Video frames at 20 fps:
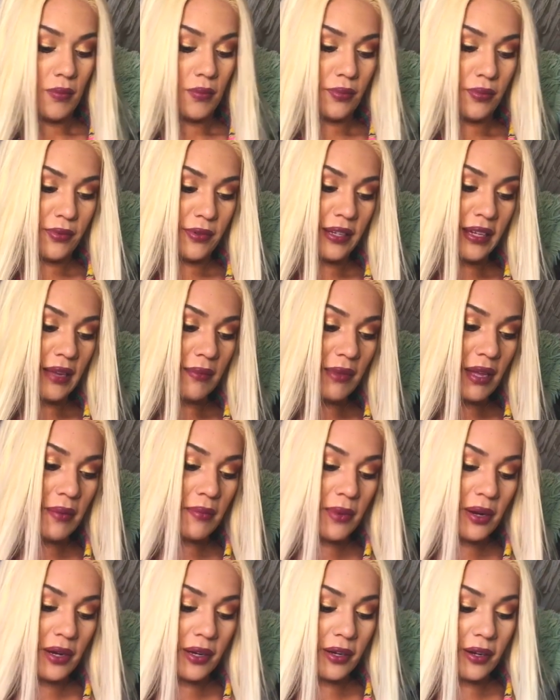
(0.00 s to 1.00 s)
bring in my
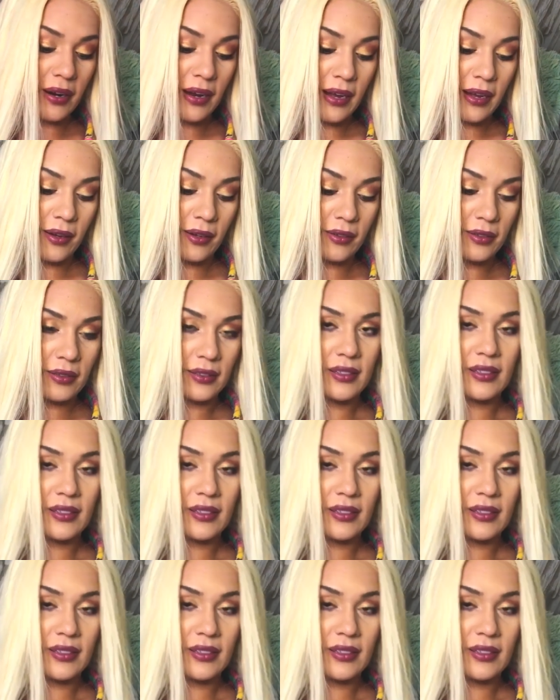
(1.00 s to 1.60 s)
marker out.